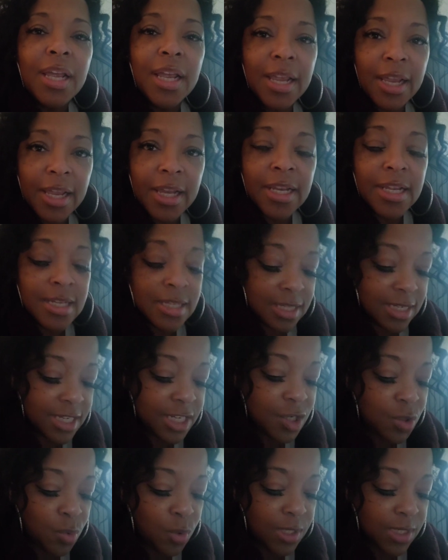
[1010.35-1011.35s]
and he
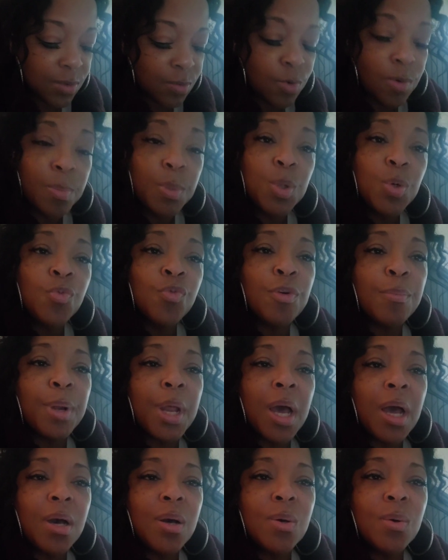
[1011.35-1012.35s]
still wasn't removed from
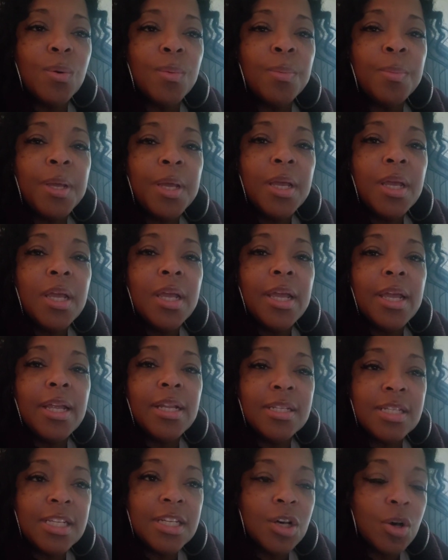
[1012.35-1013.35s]
the home
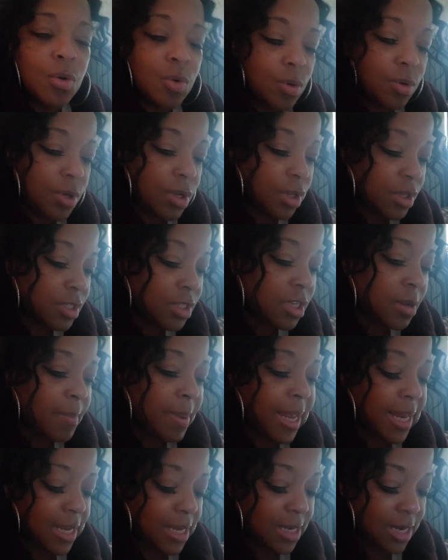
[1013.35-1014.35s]
until
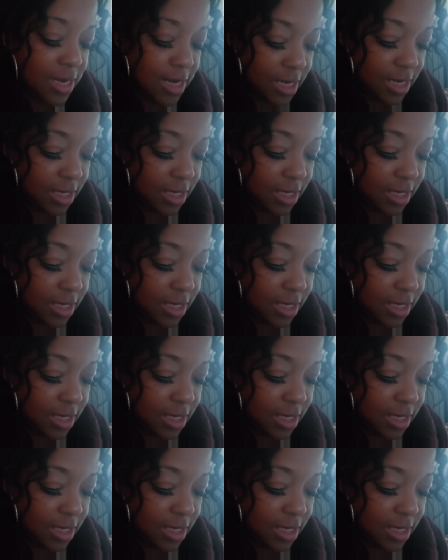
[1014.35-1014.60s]
somebody